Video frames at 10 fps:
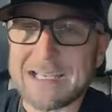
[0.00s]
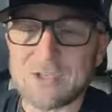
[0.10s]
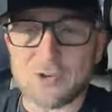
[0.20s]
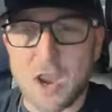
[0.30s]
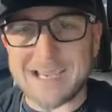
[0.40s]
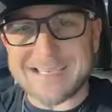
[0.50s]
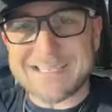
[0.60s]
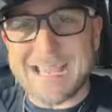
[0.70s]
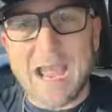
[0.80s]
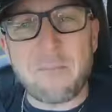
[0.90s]
He's trying to
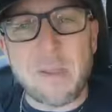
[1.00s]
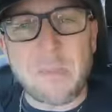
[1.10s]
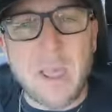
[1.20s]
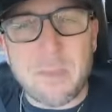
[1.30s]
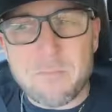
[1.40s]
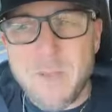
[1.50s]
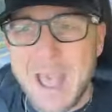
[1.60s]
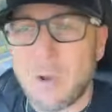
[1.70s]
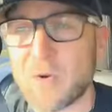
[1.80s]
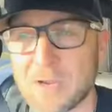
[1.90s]
say, I'm
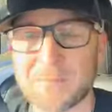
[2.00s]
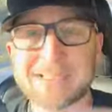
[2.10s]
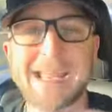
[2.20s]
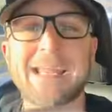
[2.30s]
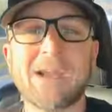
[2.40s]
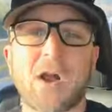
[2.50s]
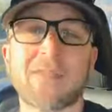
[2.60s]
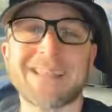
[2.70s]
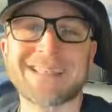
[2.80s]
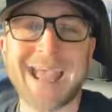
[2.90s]
empowered. I'm taking
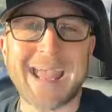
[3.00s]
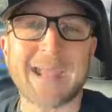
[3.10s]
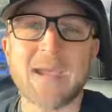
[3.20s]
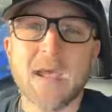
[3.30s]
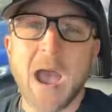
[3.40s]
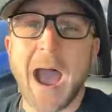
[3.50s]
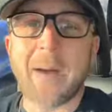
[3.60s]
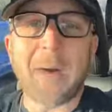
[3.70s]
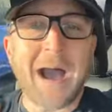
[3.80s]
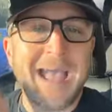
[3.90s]
on the day.
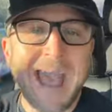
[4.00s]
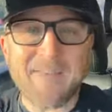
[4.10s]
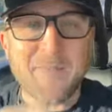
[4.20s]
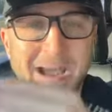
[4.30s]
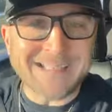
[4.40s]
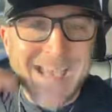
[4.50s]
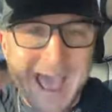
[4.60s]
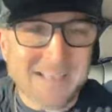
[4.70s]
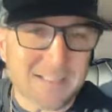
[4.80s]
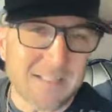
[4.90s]
I have my
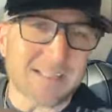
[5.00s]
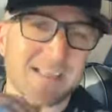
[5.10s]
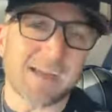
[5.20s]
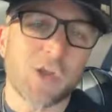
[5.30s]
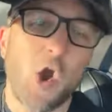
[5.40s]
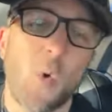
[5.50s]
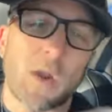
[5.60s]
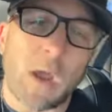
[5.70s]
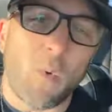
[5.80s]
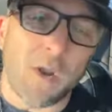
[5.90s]
task list. I know
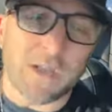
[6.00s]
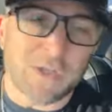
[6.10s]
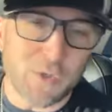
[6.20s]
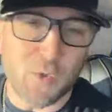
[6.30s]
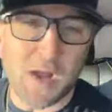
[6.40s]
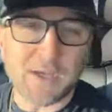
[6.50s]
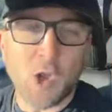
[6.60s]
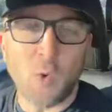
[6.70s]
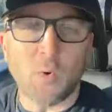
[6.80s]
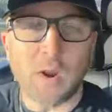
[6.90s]
what I want to do. I
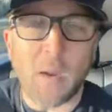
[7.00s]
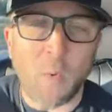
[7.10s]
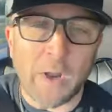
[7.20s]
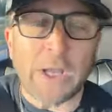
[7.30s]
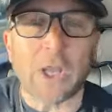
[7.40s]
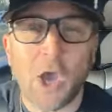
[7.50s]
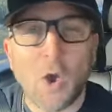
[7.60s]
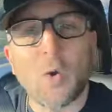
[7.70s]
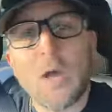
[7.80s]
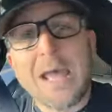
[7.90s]
know where I want to
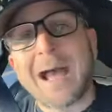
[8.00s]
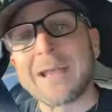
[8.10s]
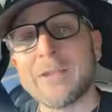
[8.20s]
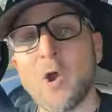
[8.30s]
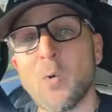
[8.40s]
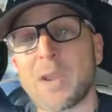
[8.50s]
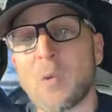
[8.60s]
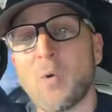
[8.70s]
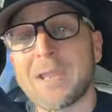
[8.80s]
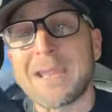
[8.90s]
go. I know what I
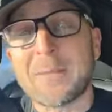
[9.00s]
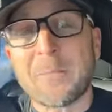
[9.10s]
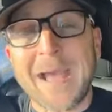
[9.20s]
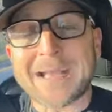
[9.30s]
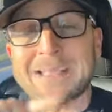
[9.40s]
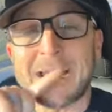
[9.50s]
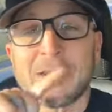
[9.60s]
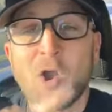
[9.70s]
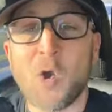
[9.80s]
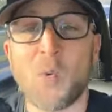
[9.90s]
want to impact. I
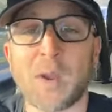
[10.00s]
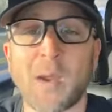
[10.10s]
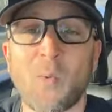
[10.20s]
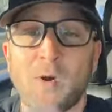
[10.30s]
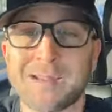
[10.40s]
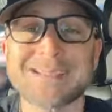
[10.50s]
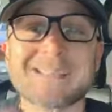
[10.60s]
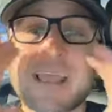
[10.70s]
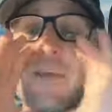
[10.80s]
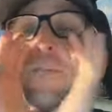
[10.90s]
know what I want to
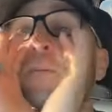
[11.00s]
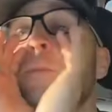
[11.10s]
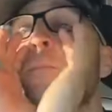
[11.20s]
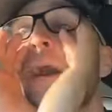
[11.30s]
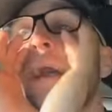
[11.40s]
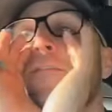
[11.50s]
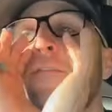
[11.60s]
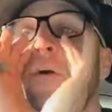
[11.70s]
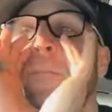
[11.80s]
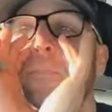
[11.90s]
say it from the back
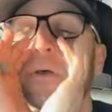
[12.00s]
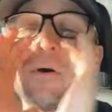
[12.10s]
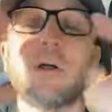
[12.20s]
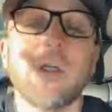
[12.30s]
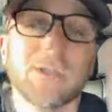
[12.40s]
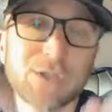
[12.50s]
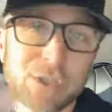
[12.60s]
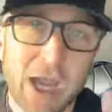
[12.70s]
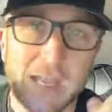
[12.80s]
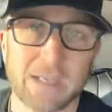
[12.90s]
for him, Bill.
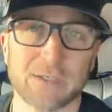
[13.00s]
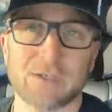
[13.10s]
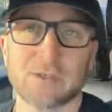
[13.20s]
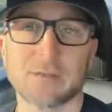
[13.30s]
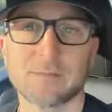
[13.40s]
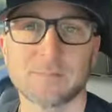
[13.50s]
Change.